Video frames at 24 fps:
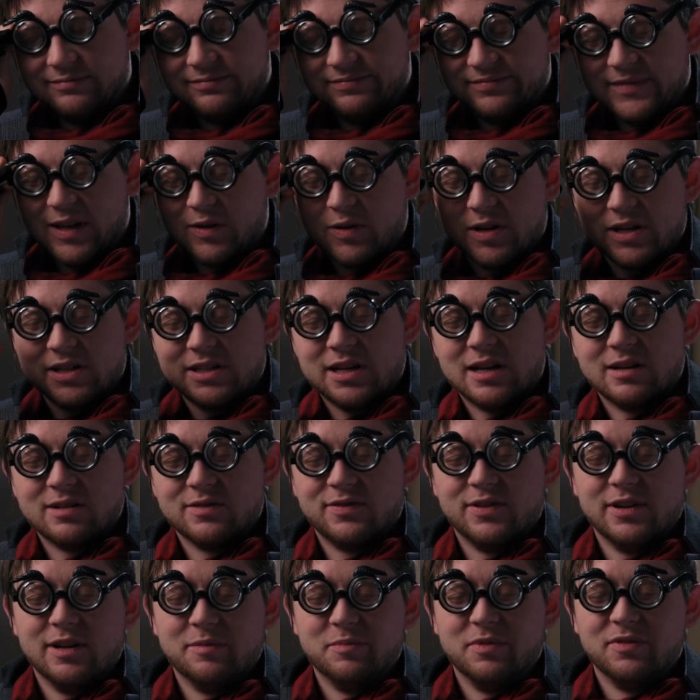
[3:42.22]
Now get out
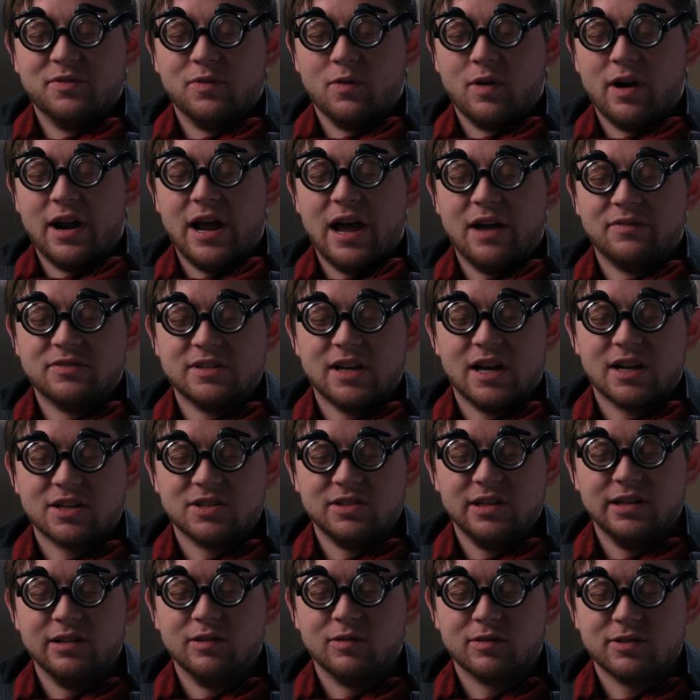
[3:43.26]
of here before I have to
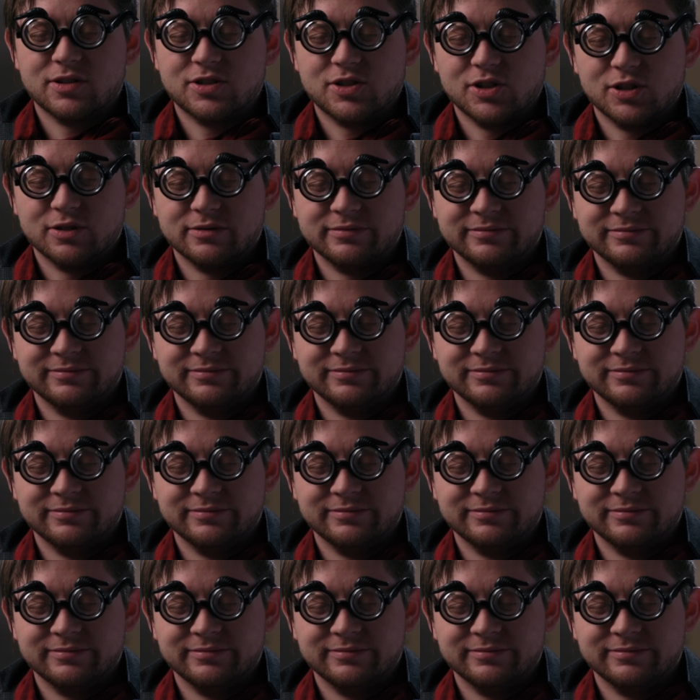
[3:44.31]
actually look at you.